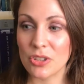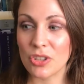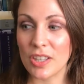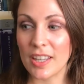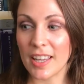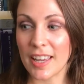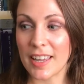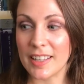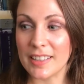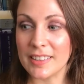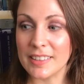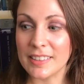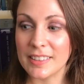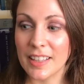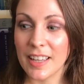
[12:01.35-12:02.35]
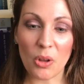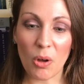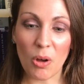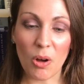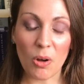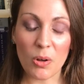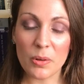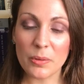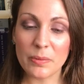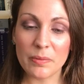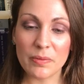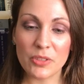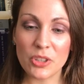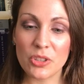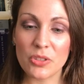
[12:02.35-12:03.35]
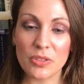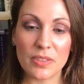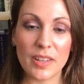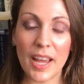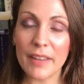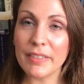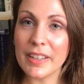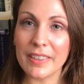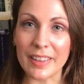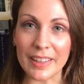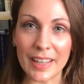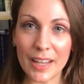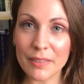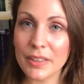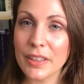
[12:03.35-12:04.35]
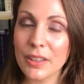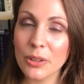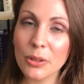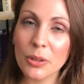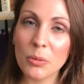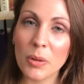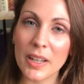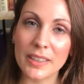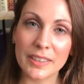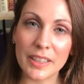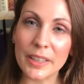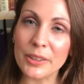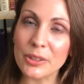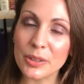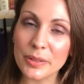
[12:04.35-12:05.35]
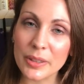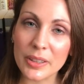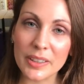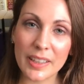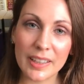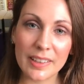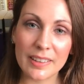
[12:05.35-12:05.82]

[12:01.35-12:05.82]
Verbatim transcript: She has all, just everything, everything you could want as an introvert,